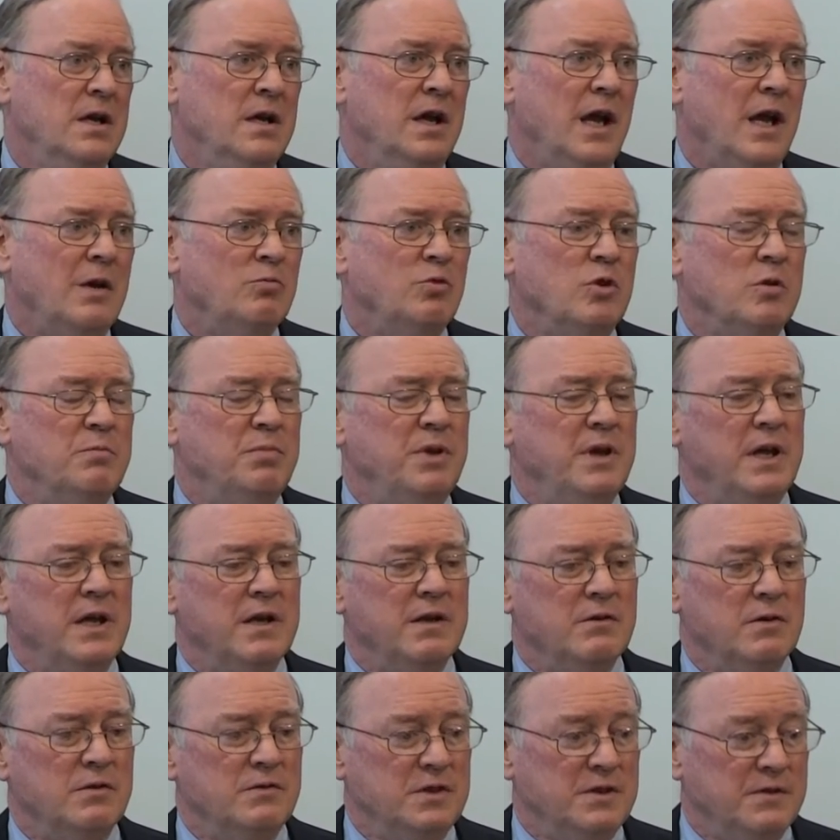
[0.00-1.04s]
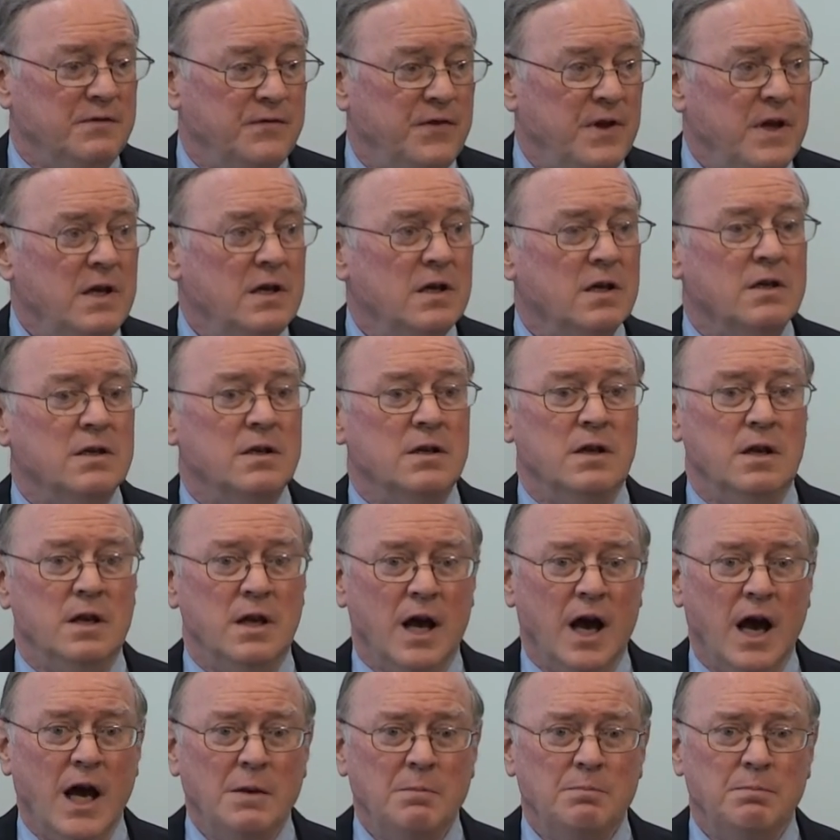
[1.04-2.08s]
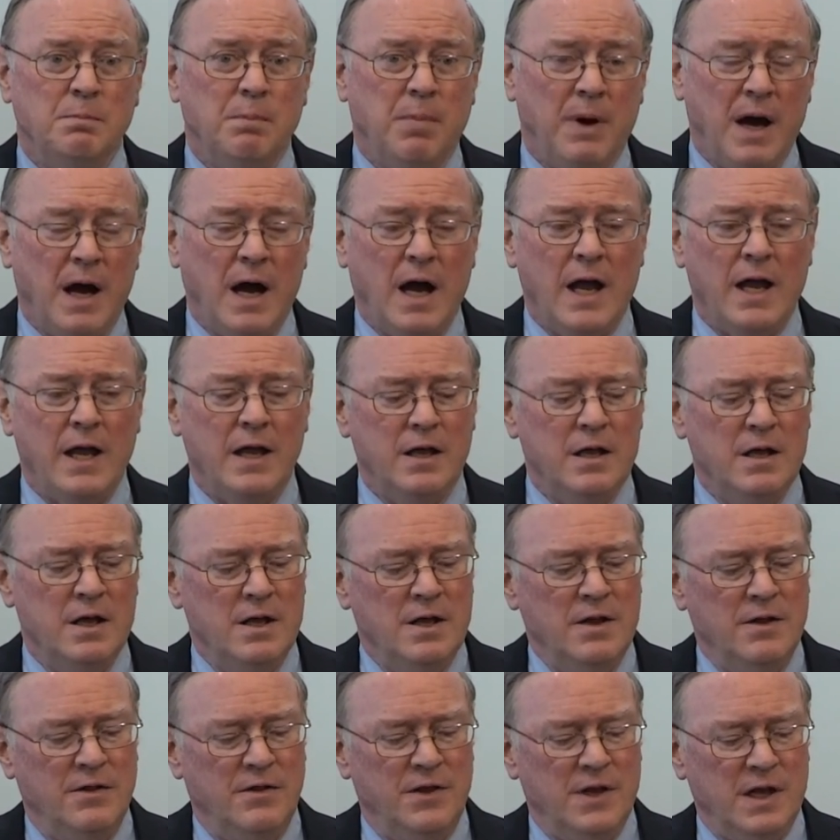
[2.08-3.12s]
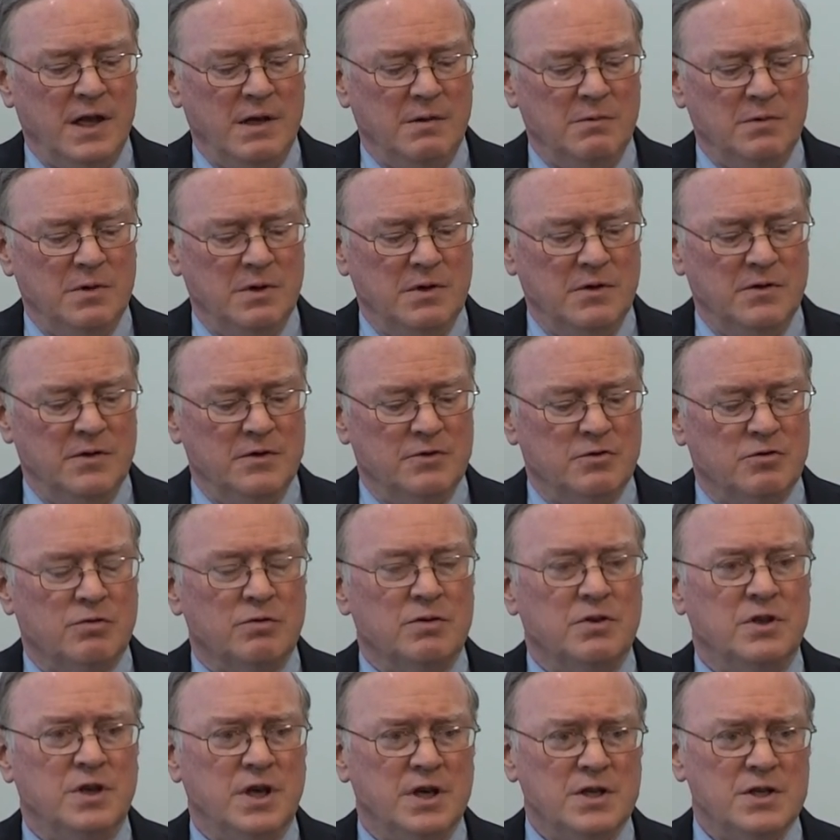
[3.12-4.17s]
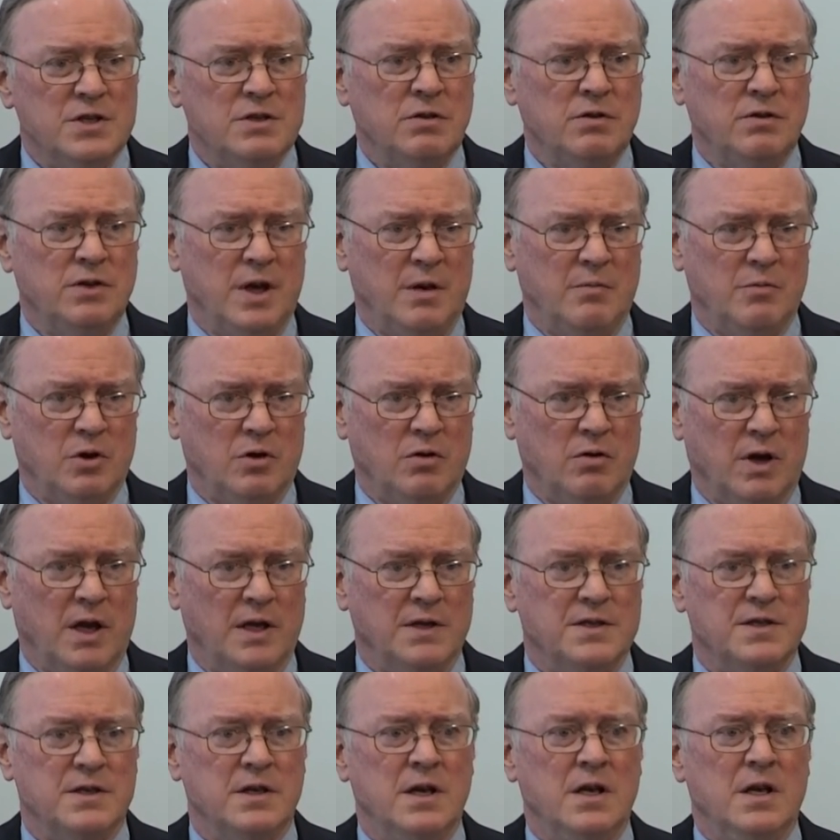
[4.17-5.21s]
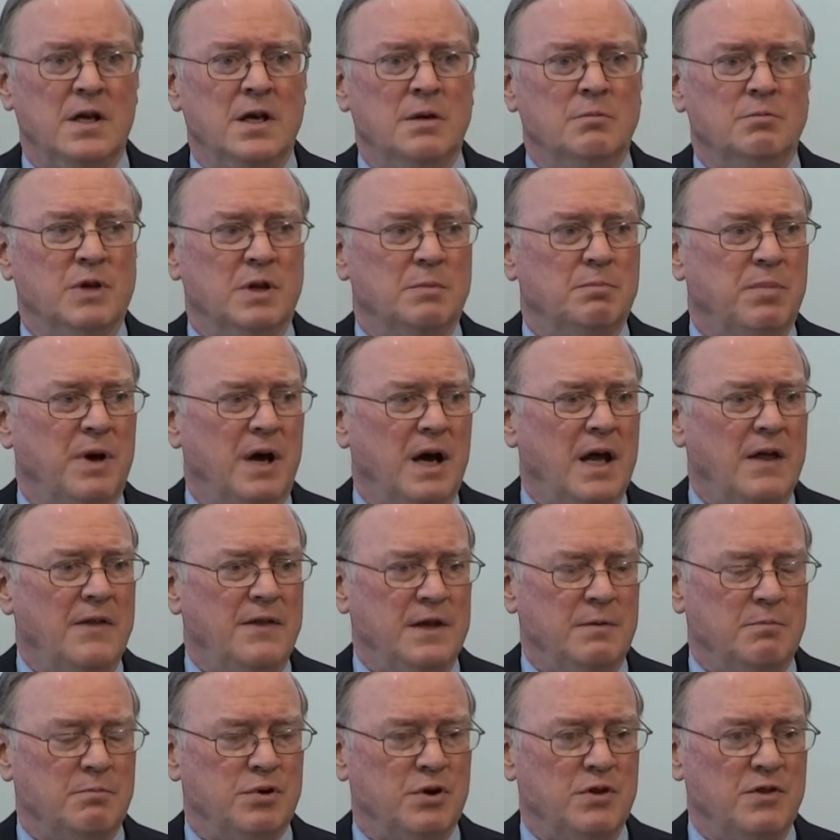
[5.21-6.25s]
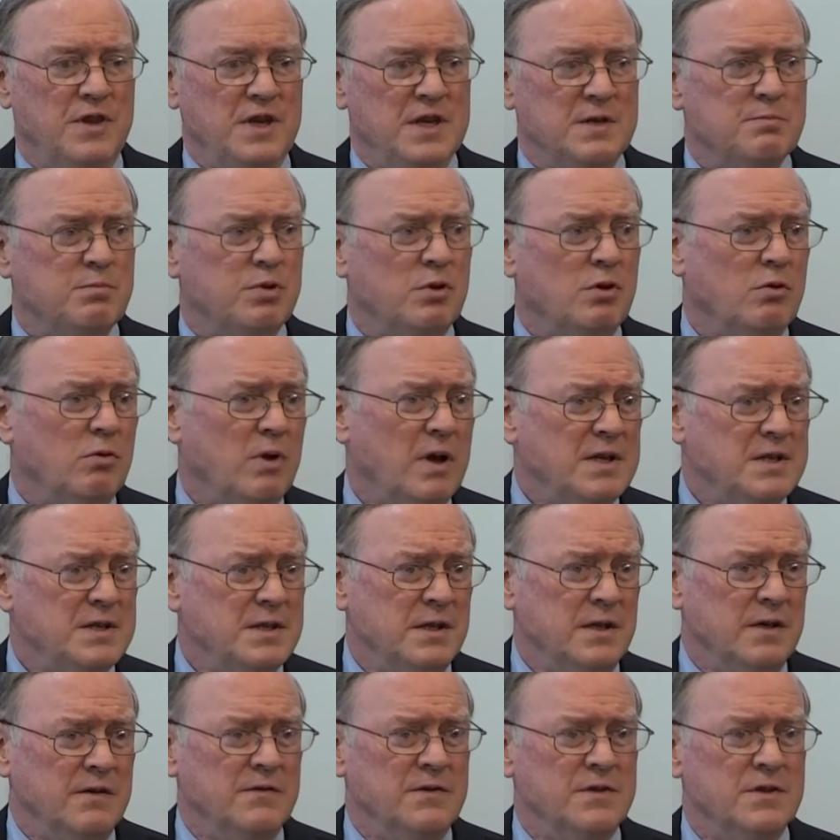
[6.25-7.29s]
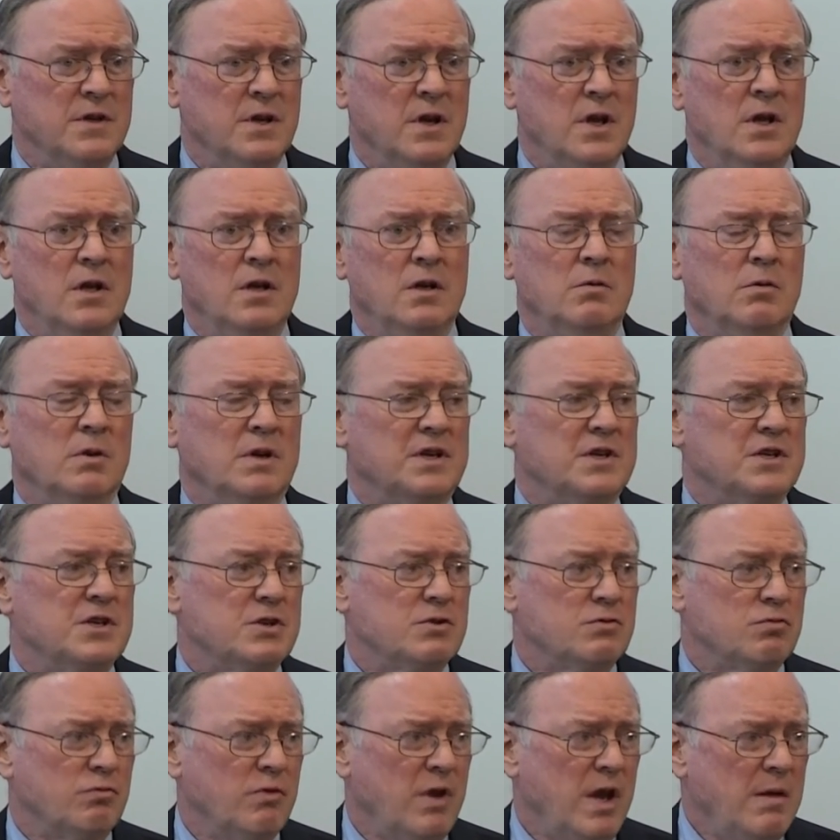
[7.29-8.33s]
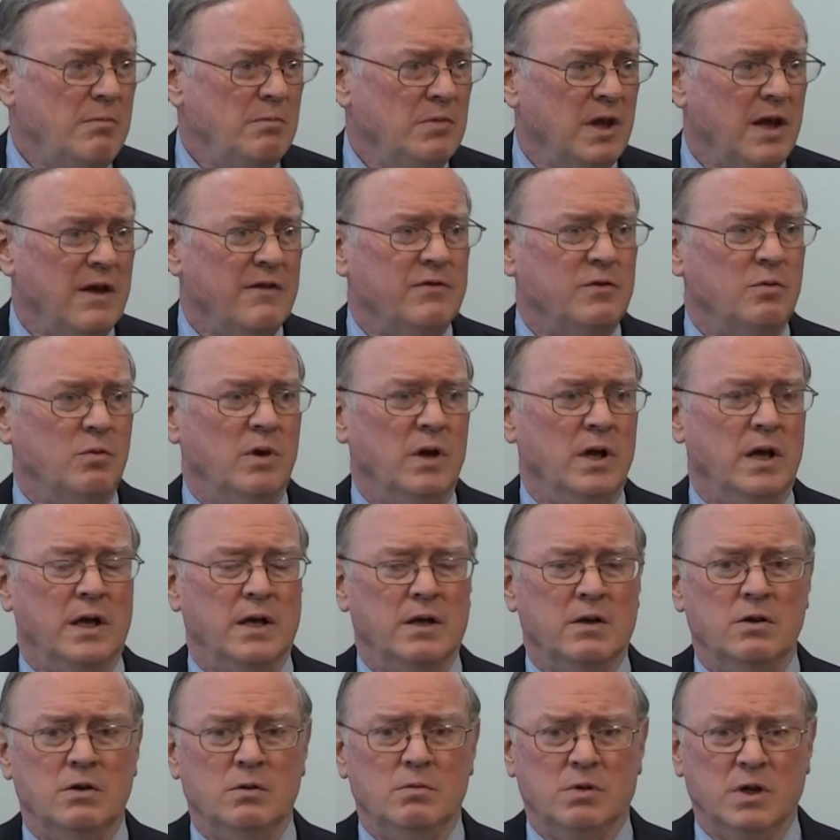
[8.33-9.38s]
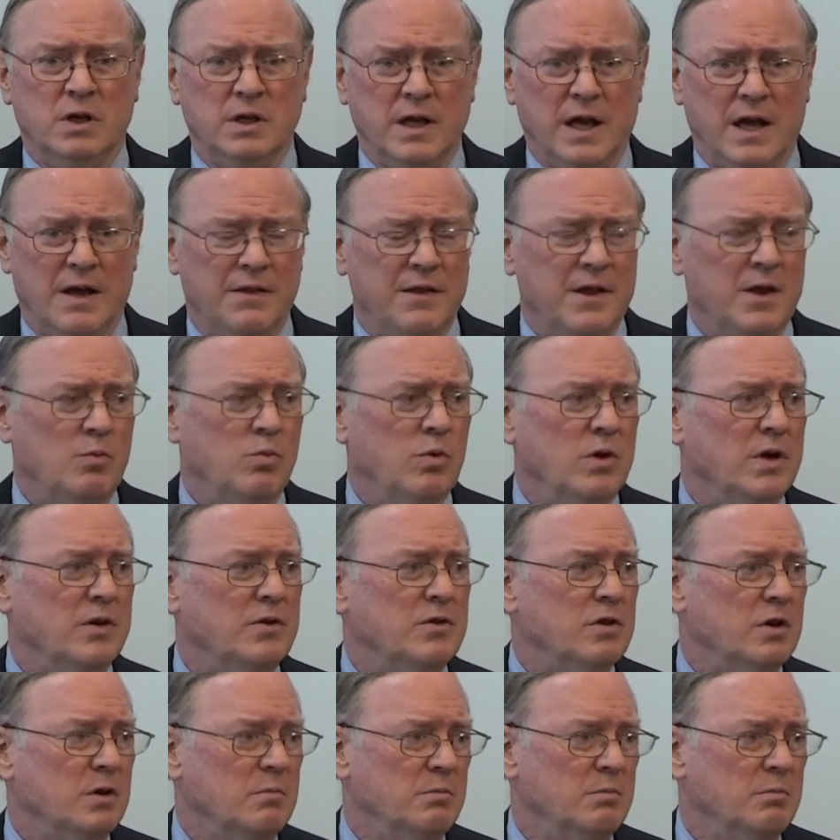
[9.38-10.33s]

and we're being defeated not by the traditional Democrats, but by these progressives who are extreme left-wing, who really, I think, want to turn